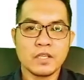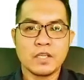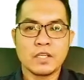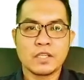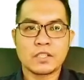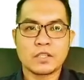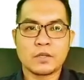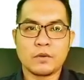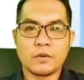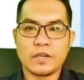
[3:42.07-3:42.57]

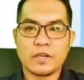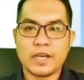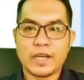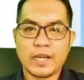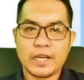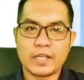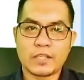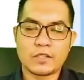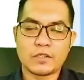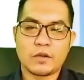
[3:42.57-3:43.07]
So
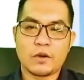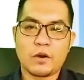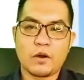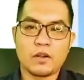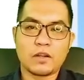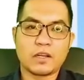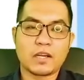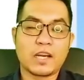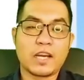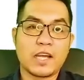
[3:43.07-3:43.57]
it's
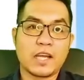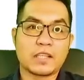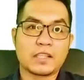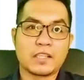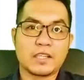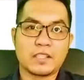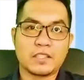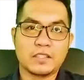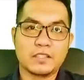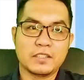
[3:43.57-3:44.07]
all
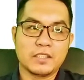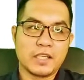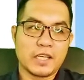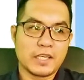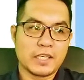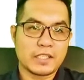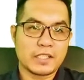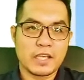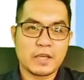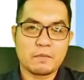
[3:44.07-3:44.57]
related in
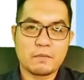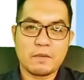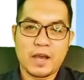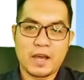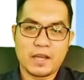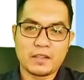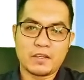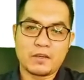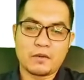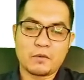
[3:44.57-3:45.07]
the same
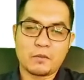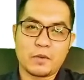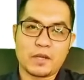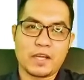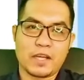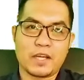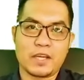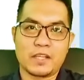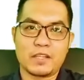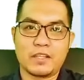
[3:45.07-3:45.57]
manner
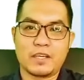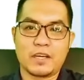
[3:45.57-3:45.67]
with